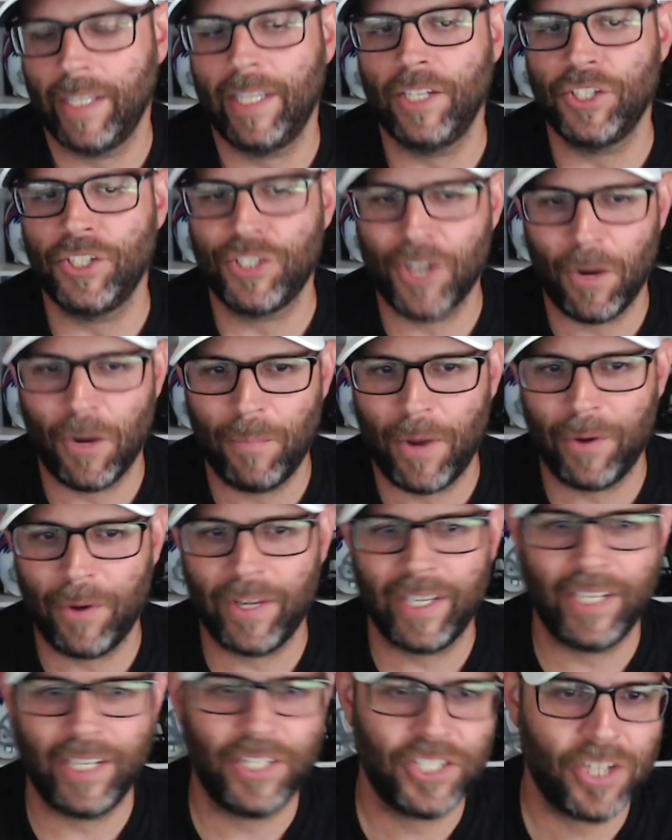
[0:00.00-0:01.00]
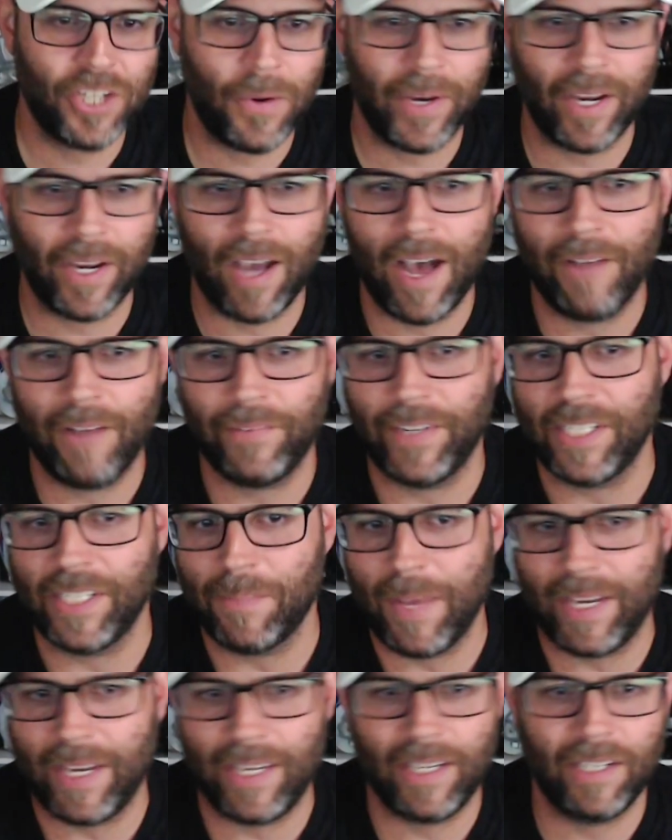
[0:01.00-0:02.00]
He's showboating, he's showing off, and he's
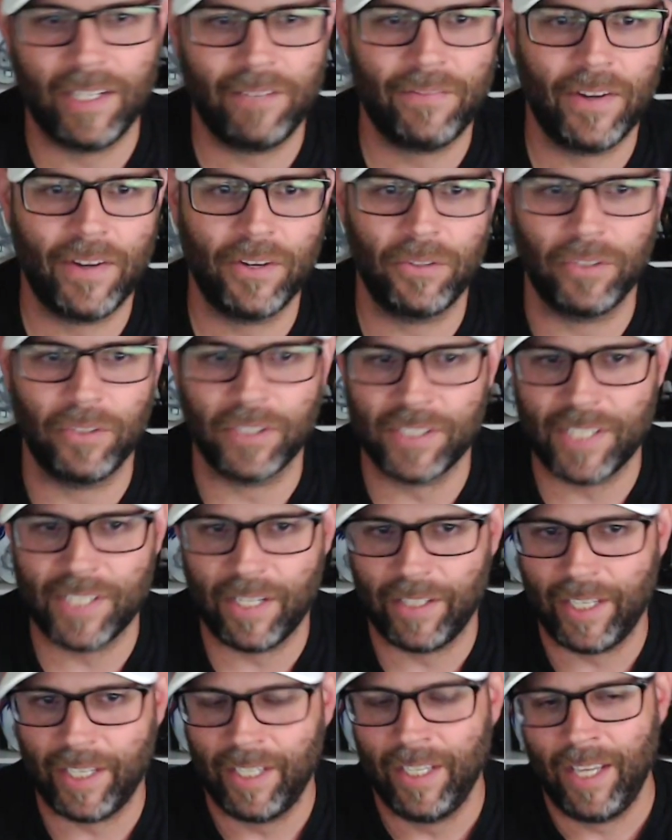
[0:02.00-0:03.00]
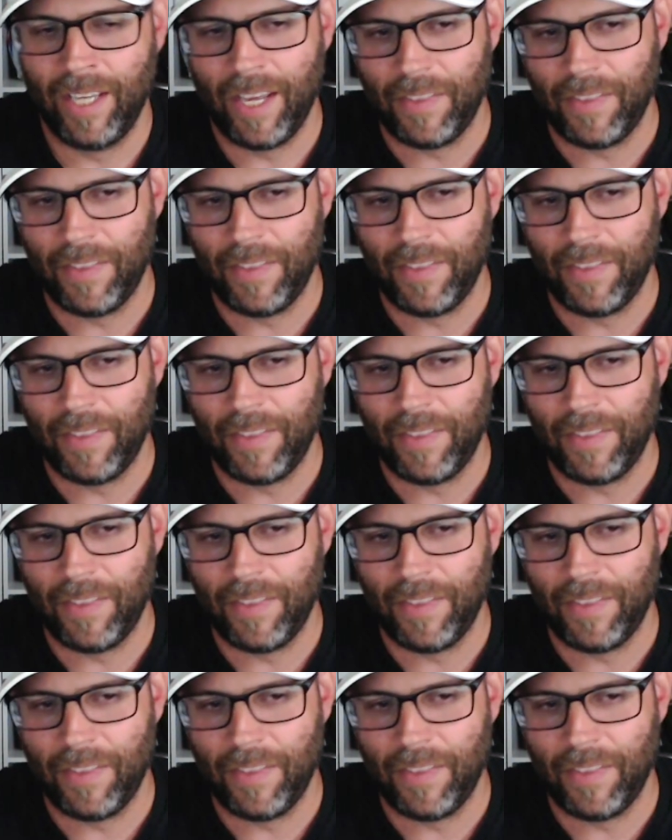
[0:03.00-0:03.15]
making a defender look silly,